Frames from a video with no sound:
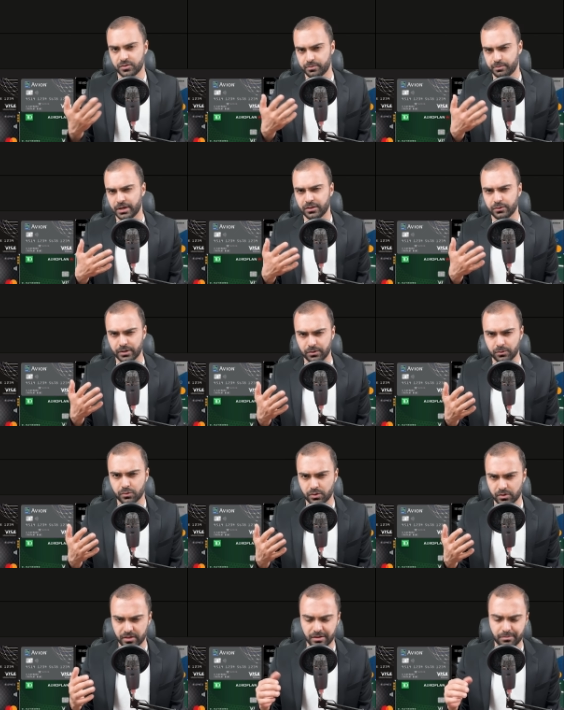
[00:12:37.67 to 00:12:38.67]
by the way,
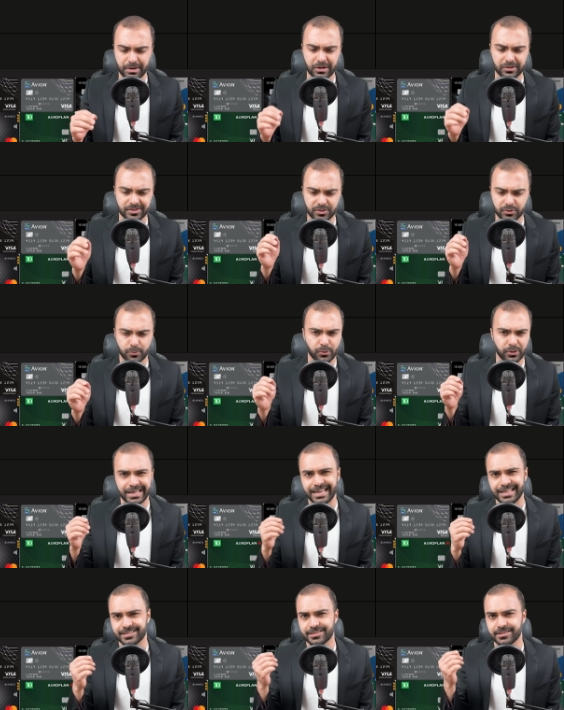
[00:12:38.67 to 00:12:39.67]
worth about
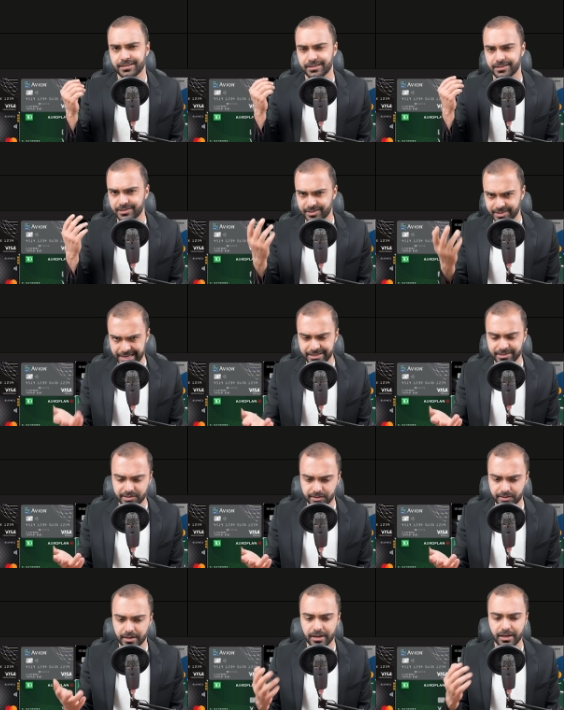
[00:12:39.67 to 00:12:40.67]
0.8
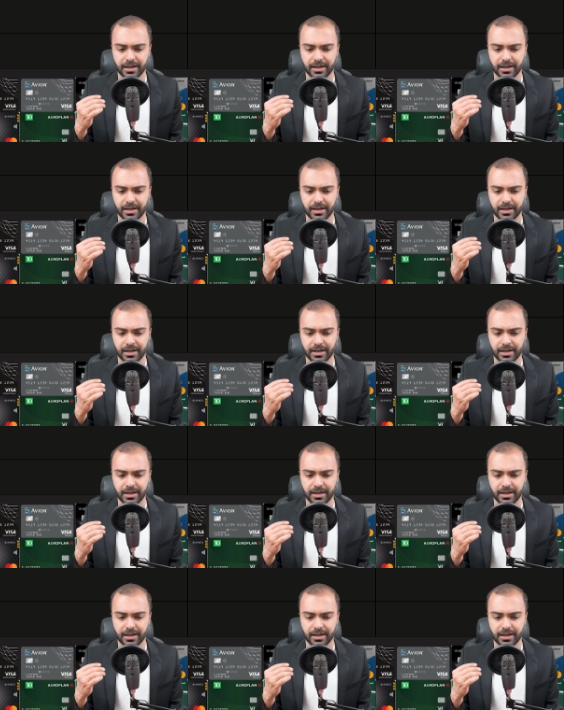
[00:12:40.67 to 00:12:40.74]
cents